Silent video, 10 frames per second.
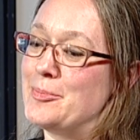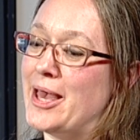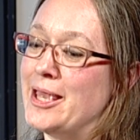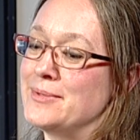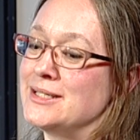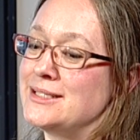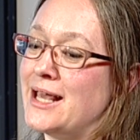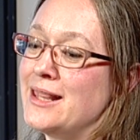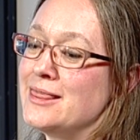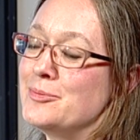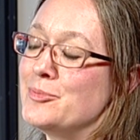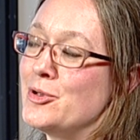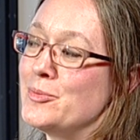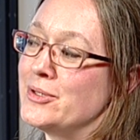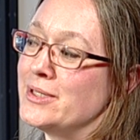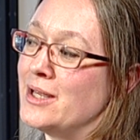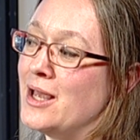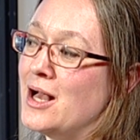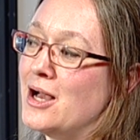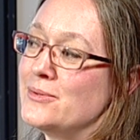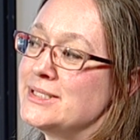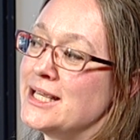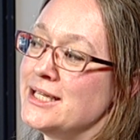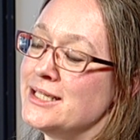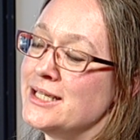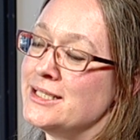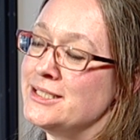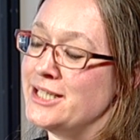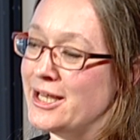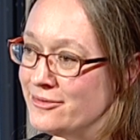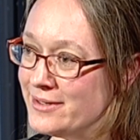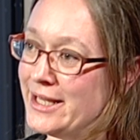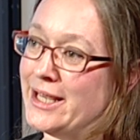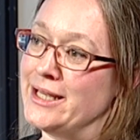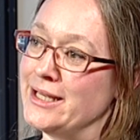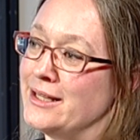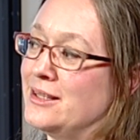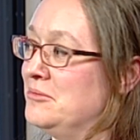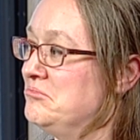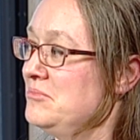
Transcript: payments at the moment, I would say generally in